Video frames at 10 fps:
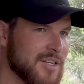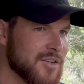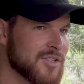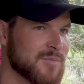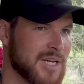
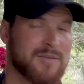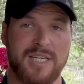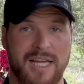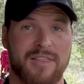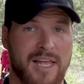sometimes they
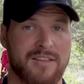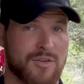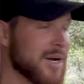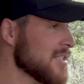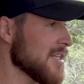get death
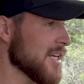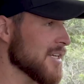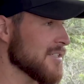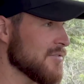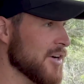threats. Like,
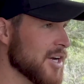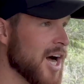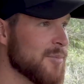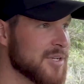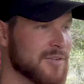it's very
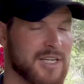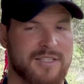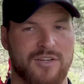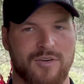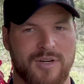common, right? So